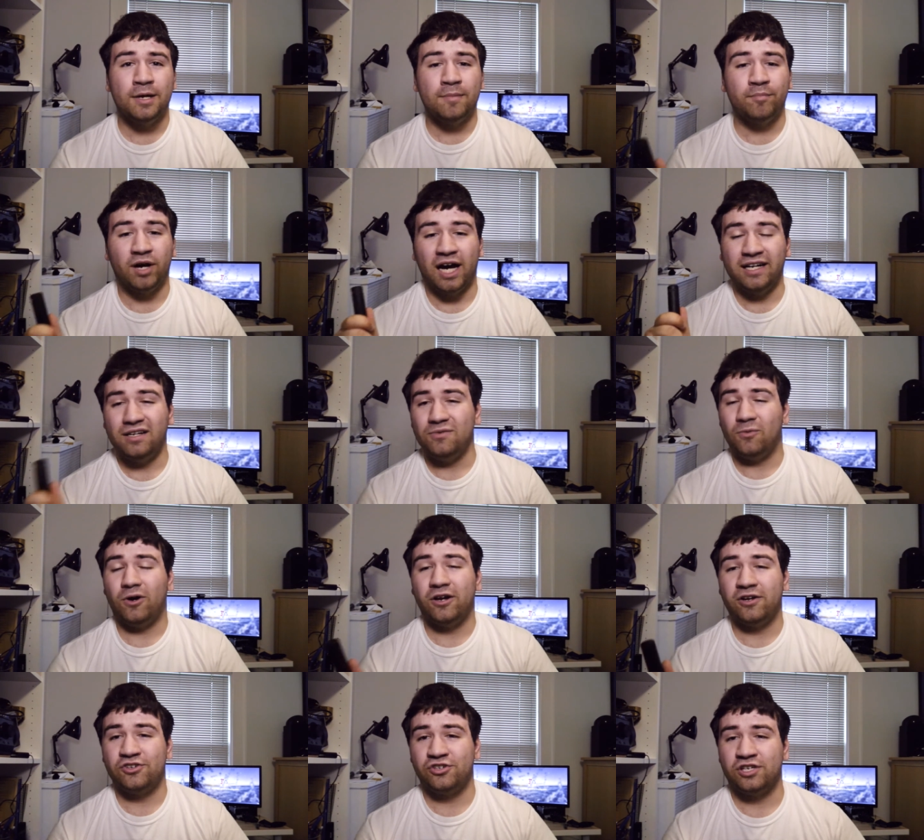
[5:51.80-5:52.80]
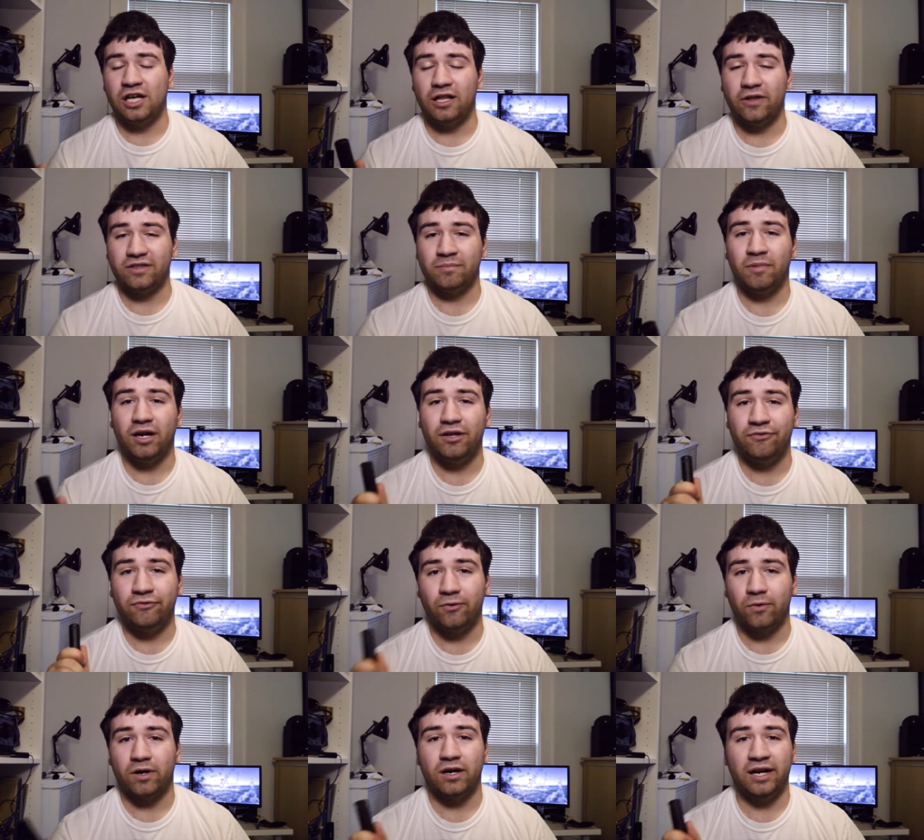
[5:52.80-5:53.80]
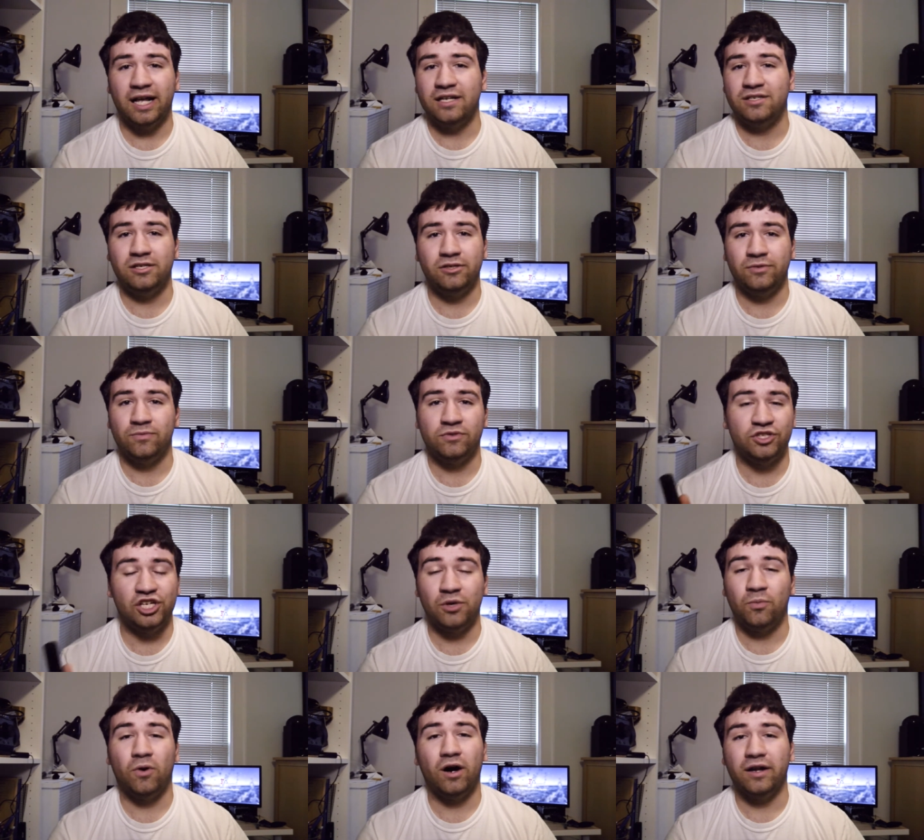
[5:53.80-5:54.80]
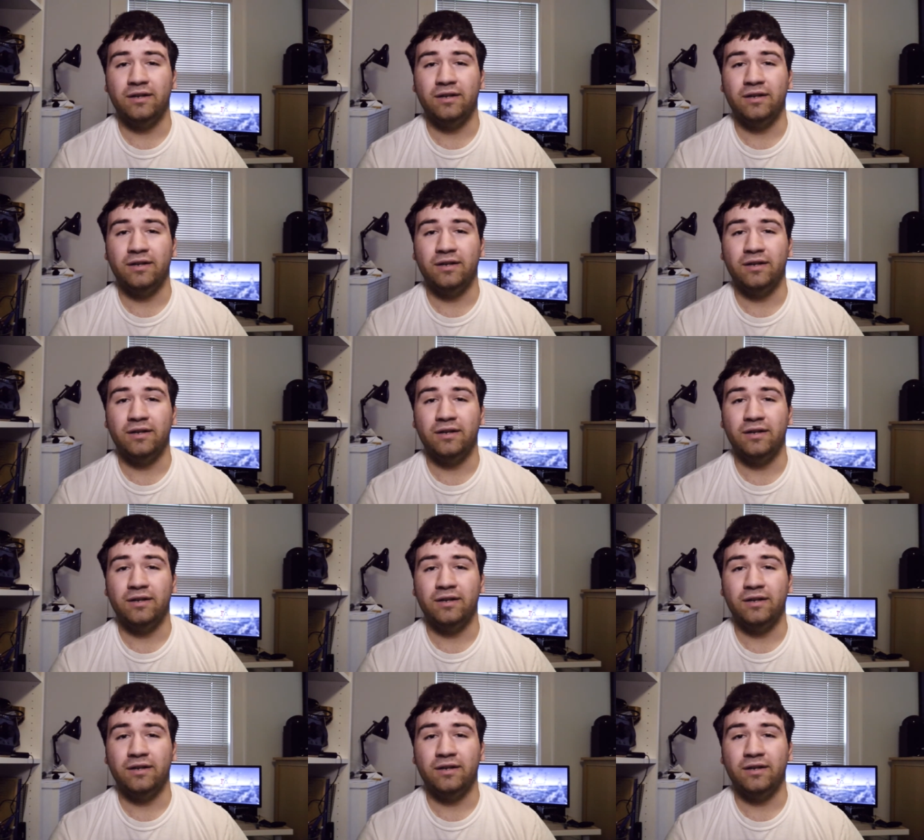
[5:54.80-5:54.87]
But I didn't want to shell out the money for an NTG1.